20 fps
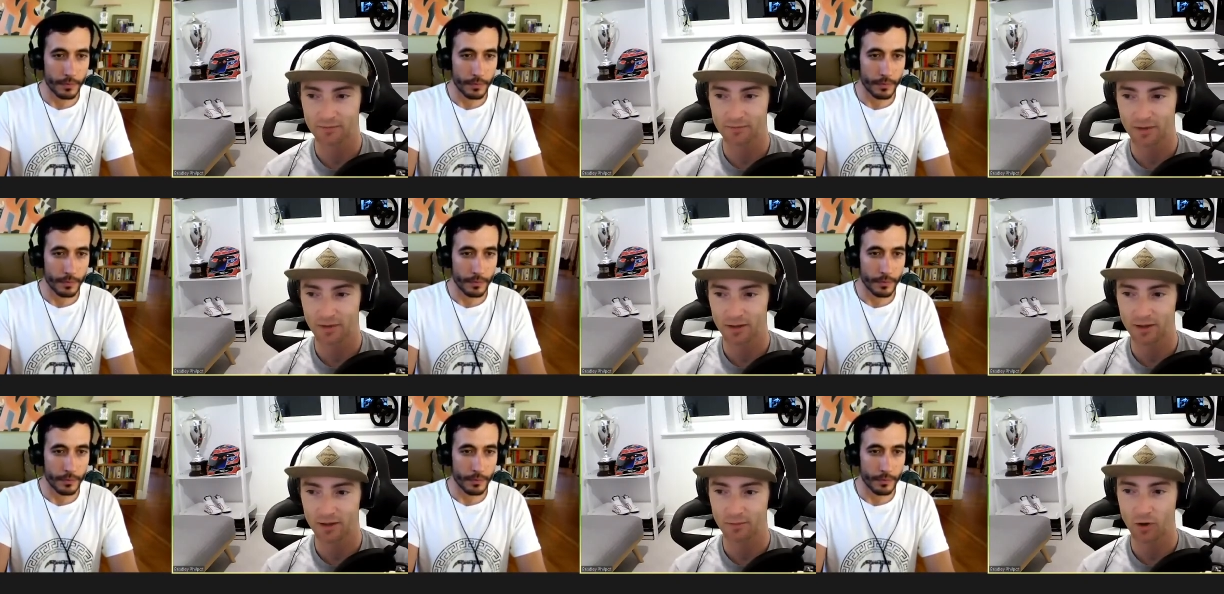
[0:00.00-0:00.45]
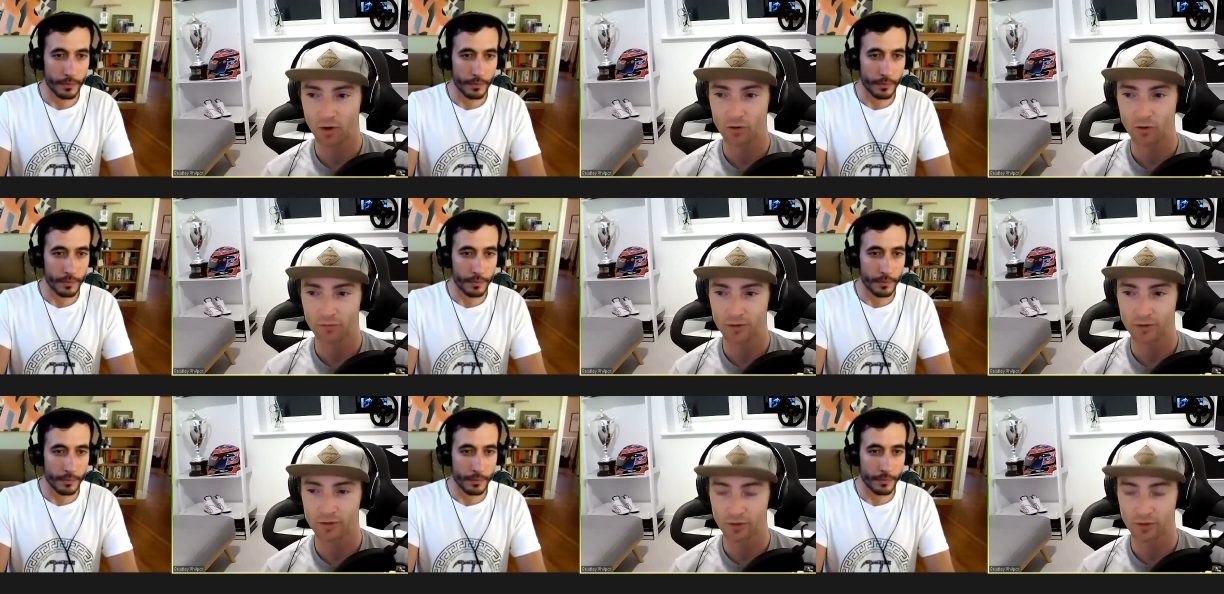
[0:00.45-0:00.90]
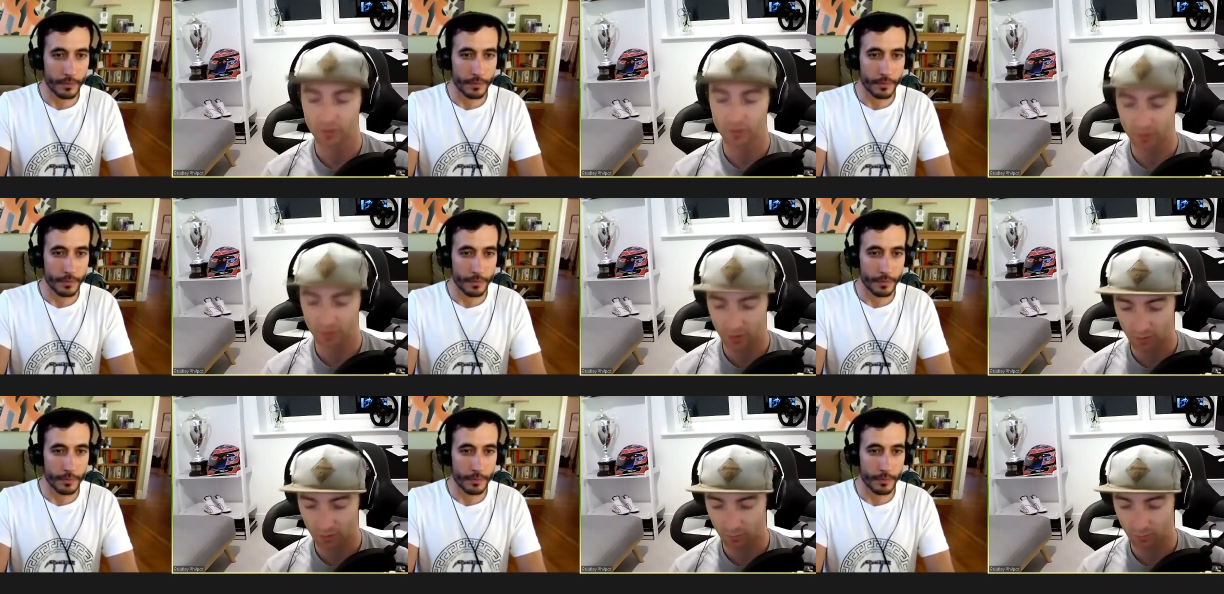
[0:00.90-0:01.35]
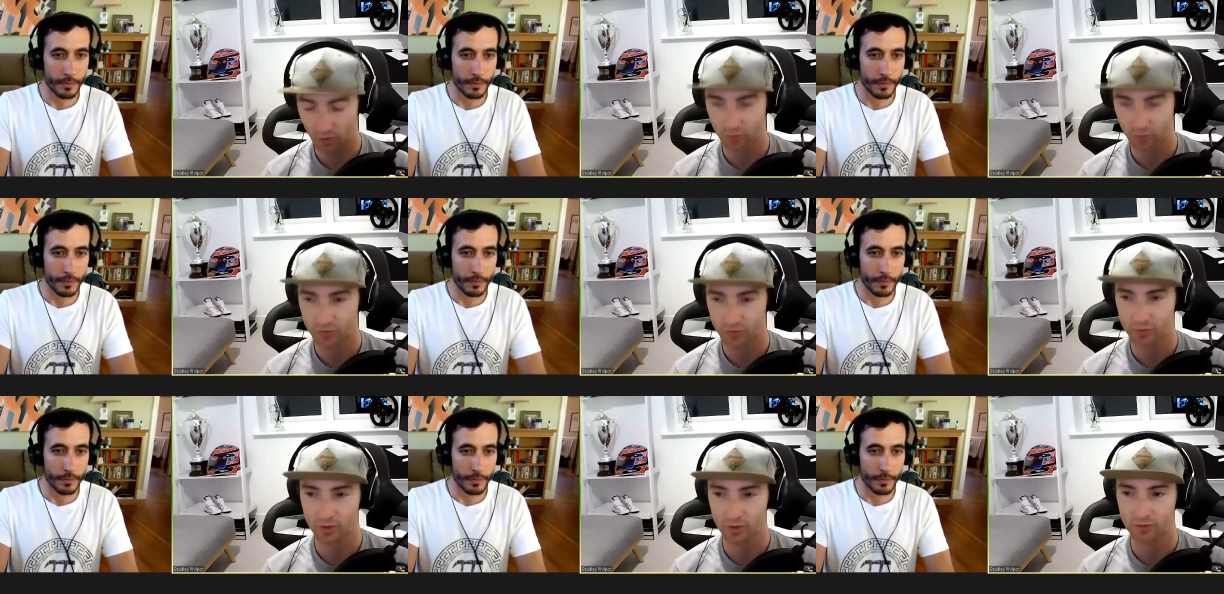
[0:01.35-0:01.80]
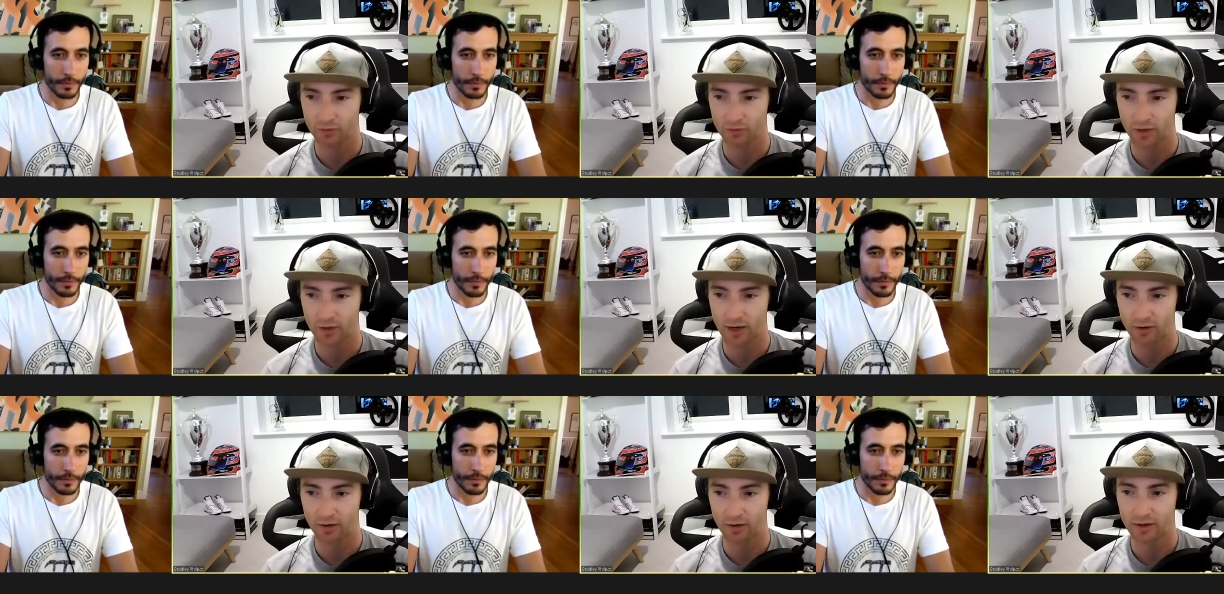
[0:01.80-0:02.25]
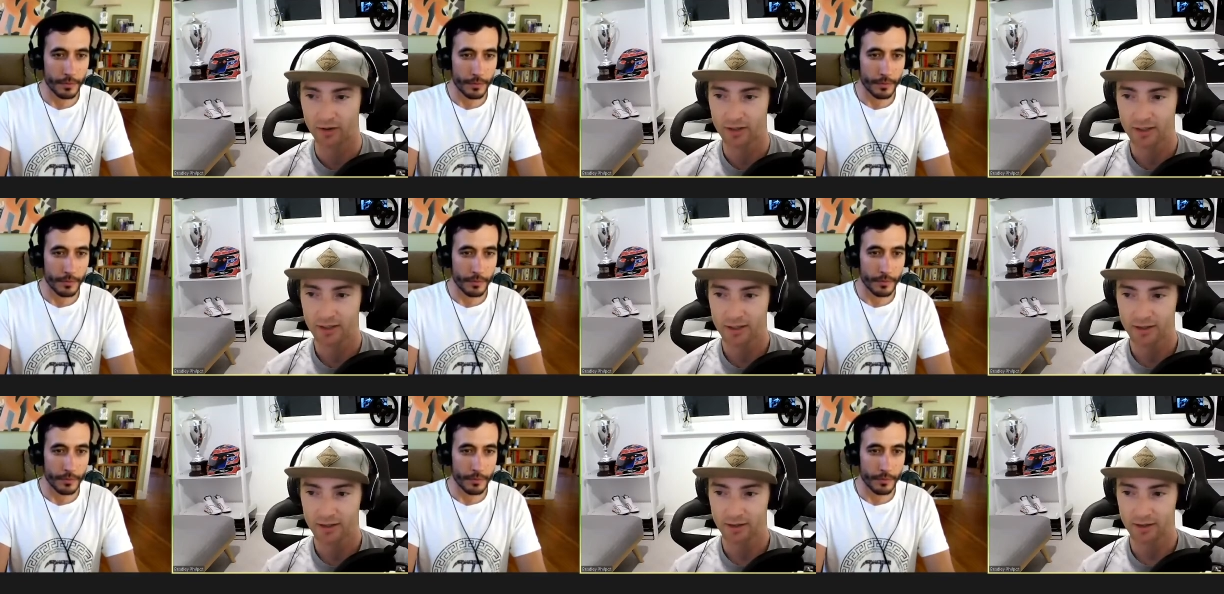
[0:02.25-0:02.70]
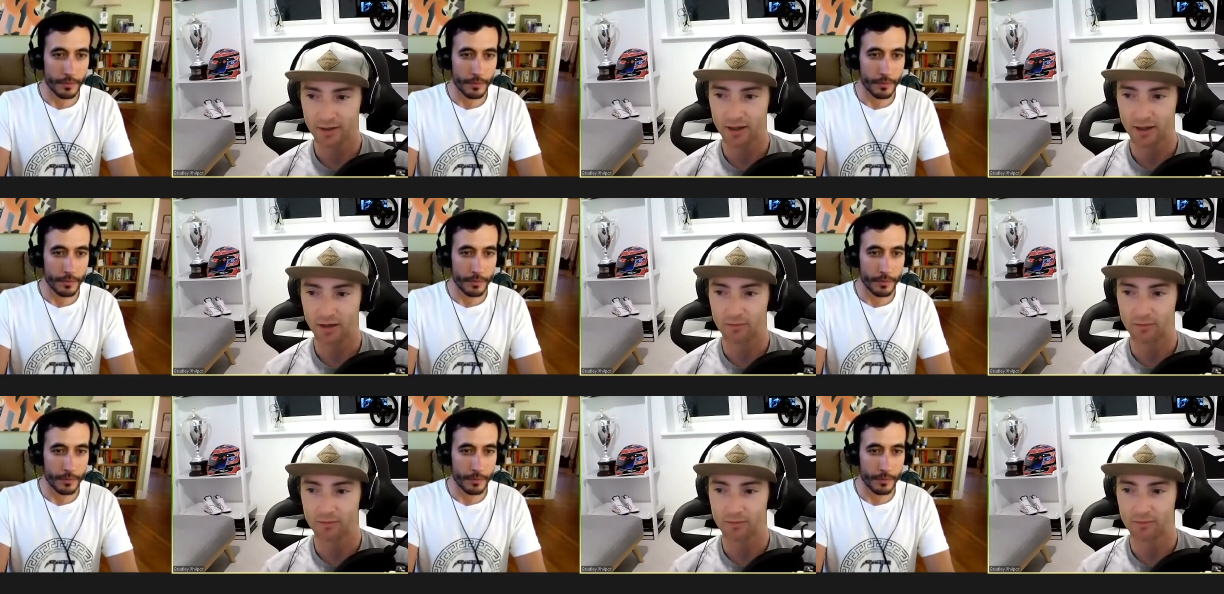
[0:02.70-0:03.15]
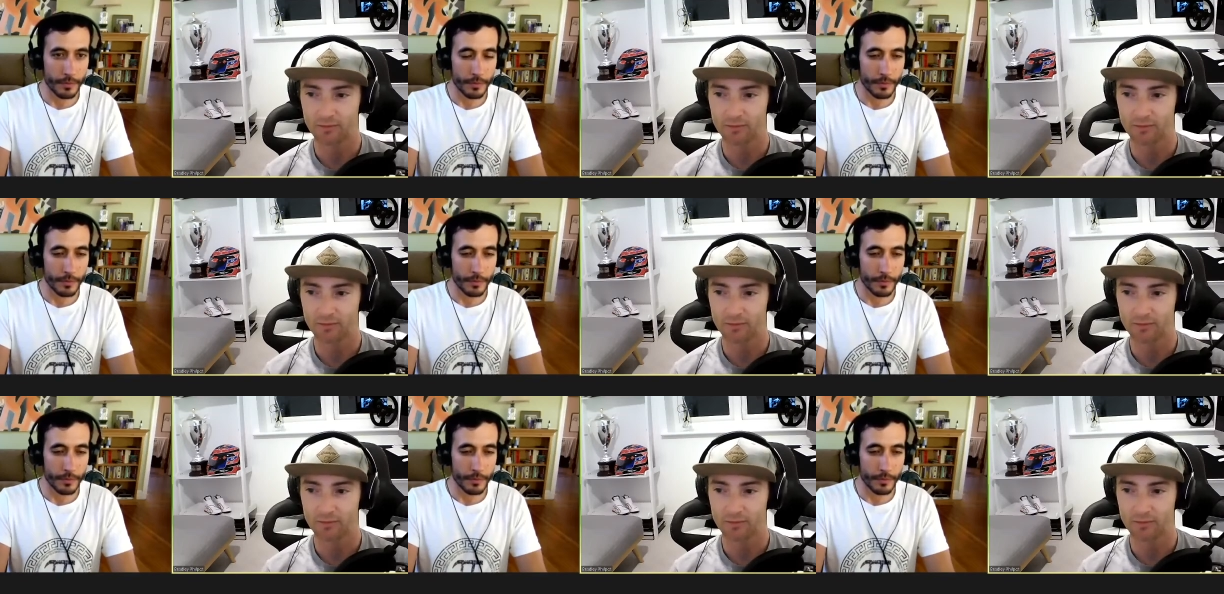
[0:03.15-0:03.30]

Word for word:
Speaker 1: Um, hopefully, doing the Le Mans 24 hour um,